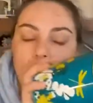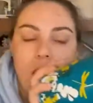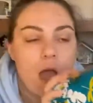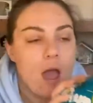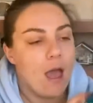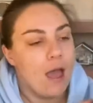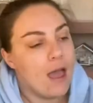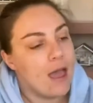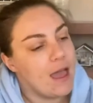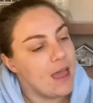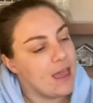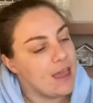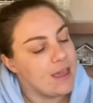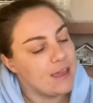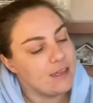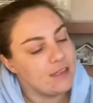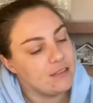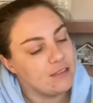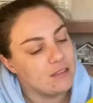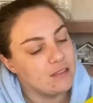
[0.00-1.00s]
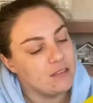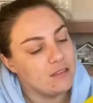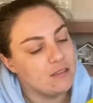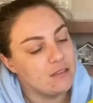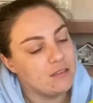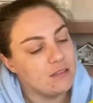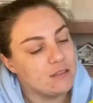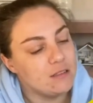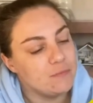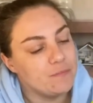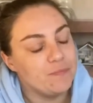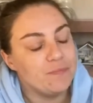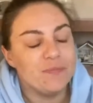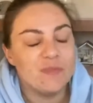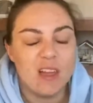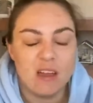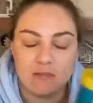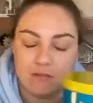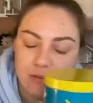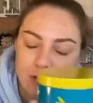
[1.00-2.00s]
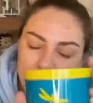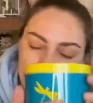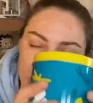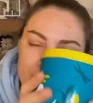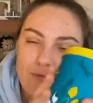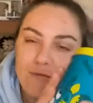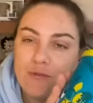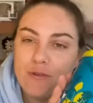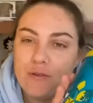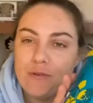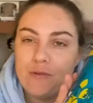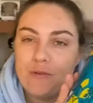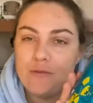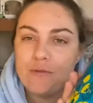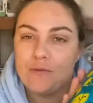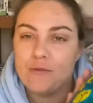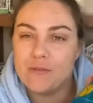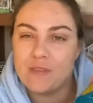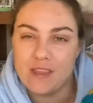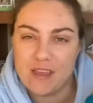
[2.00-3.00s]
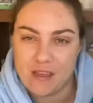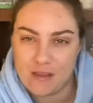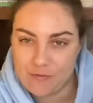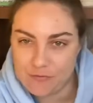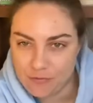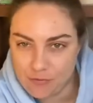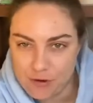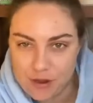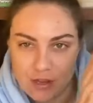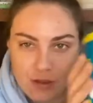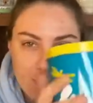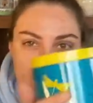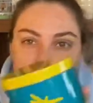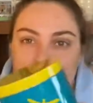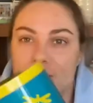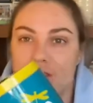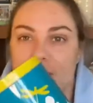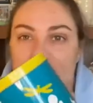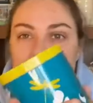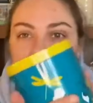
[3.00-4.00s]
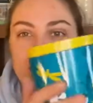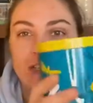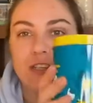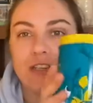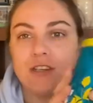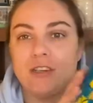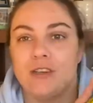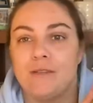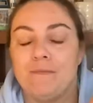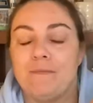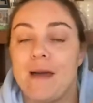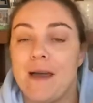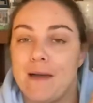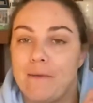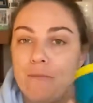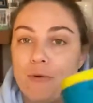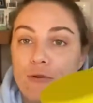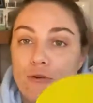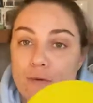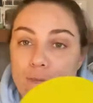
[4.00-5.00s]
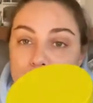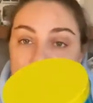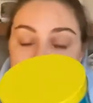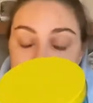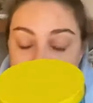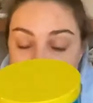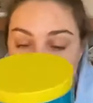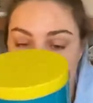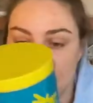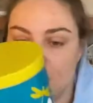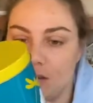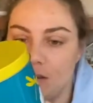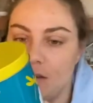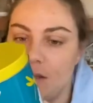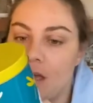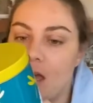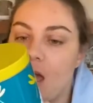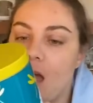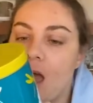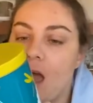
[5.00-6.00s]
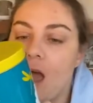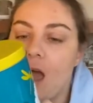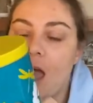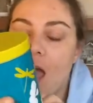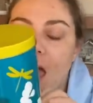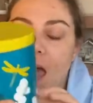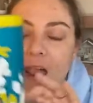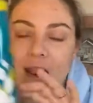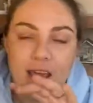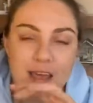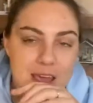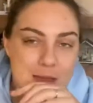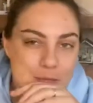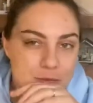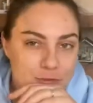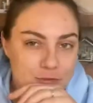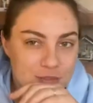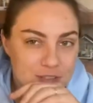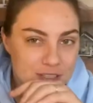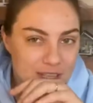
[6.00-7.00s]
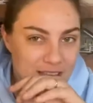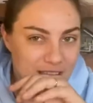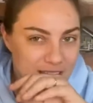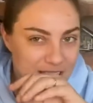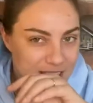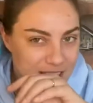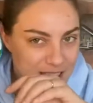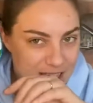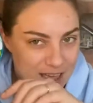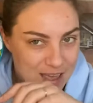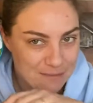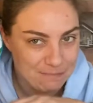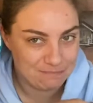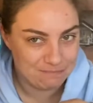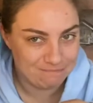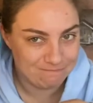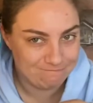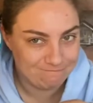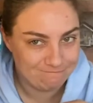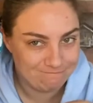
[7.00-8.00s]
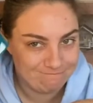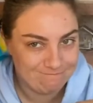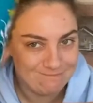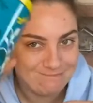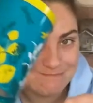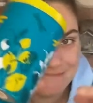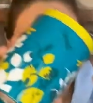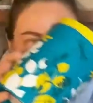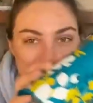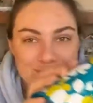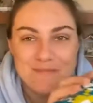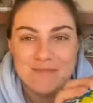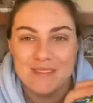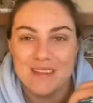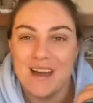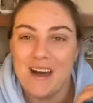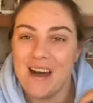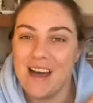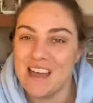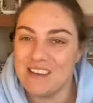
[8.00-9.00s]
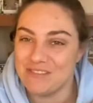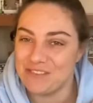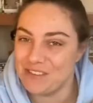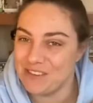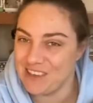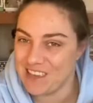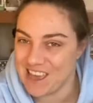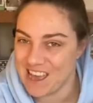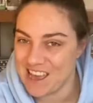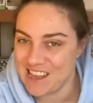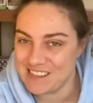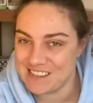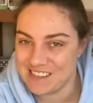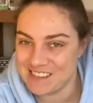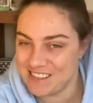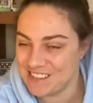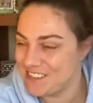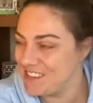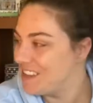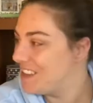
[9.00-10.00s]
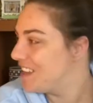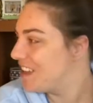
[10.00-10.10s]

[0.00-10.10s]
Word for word: And I was looking through the free cross stitch border pan and I came across a kitty cat. I have two cats.